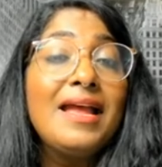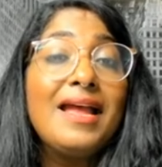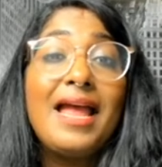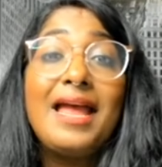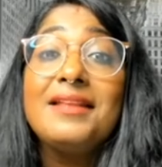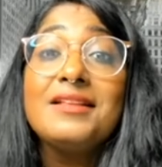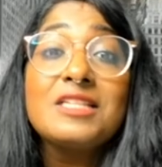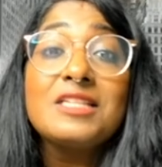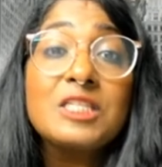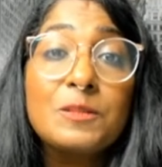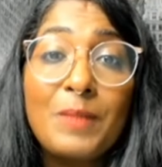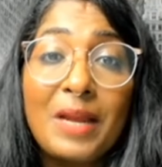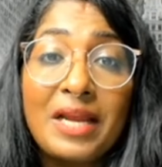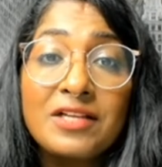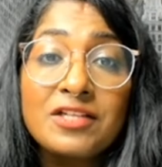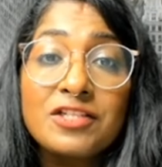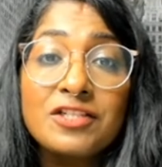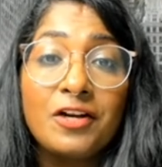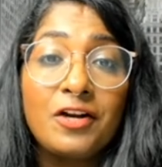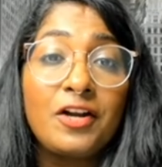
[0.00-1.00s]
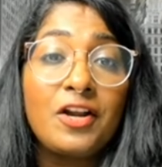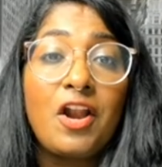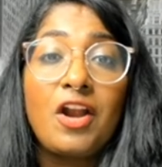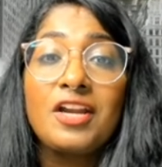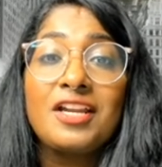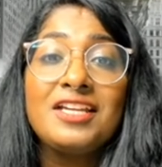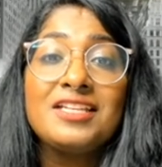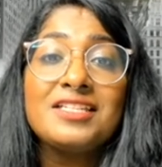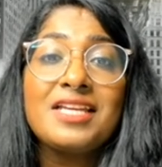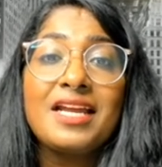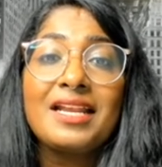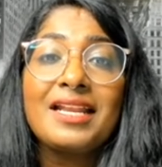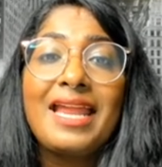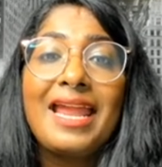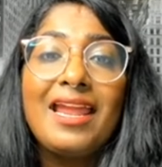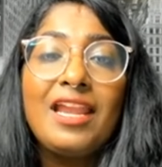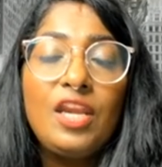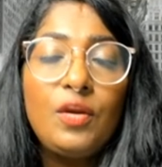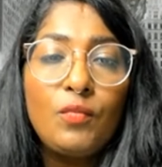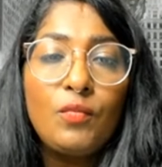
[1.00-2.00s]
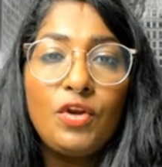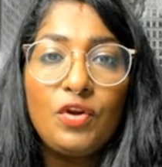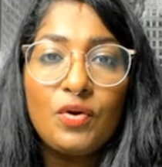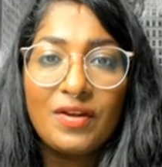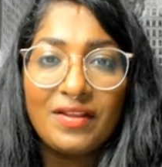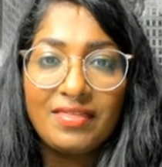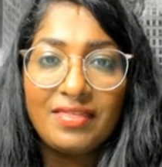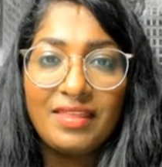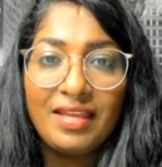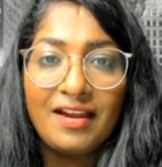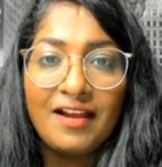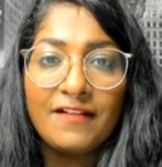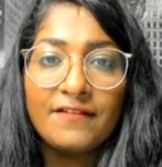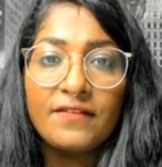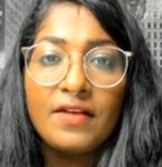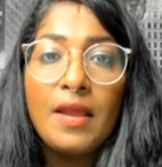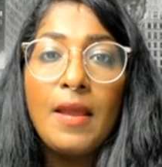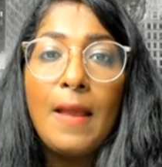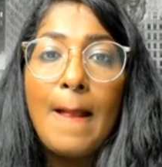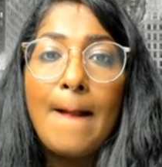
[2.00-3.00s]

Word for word: an inspector, an architect, anyone you could think of,